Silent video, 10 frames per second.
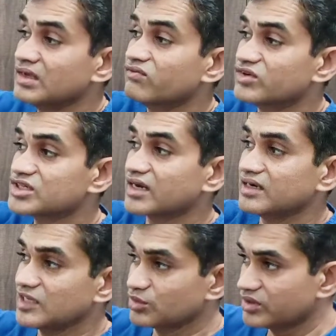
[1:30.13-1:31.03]
which can
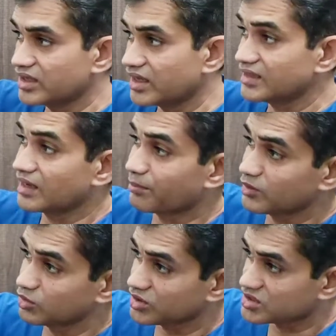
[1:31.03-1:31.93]
lead to decay. The upper
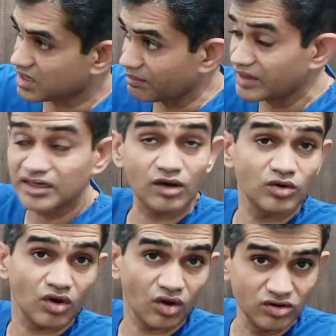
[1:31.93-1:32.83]
tooth is coming
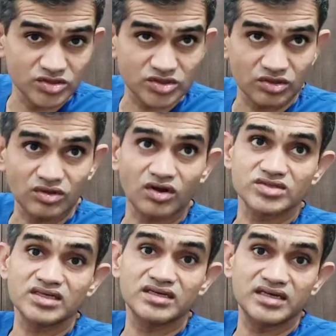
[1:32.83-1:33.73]
down also,
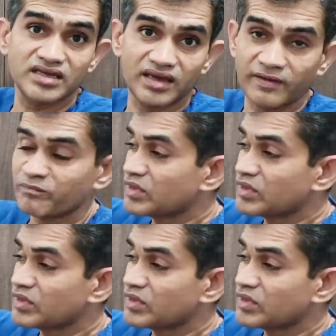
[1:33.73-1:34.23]
causing decay.